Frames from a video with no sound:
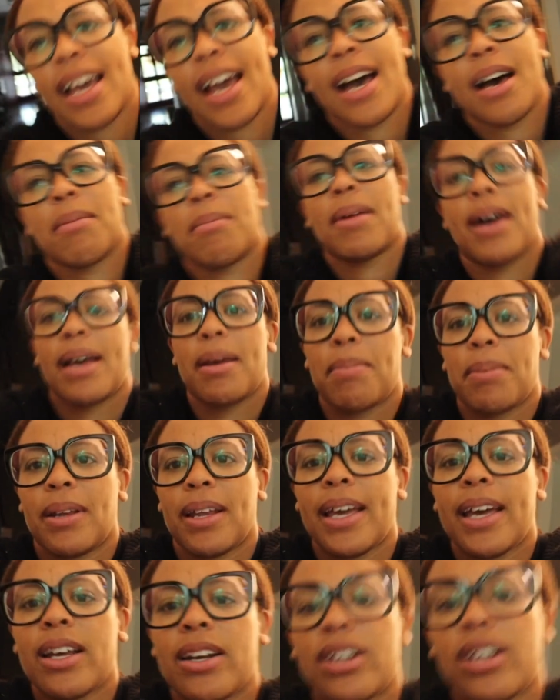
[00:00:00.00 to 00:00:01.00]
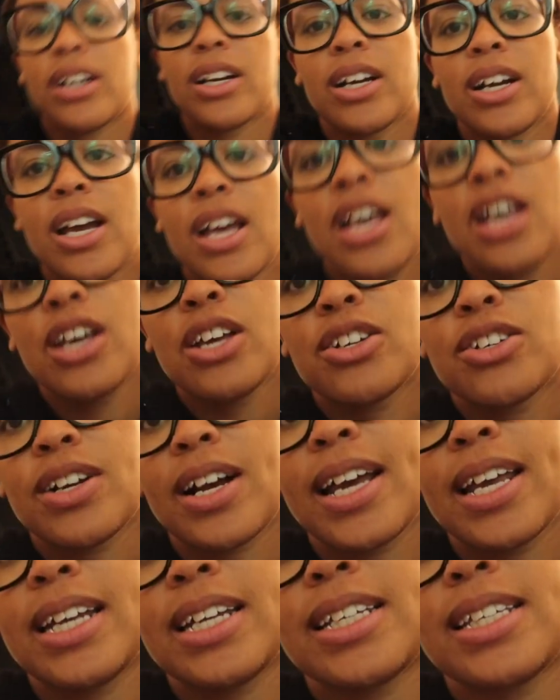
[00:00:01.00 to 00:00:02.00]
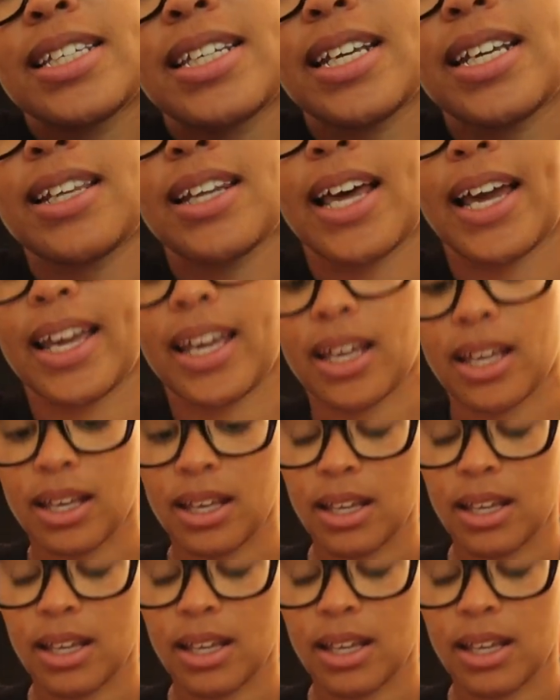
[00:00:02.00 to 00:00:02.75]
at my planner, trying to see like,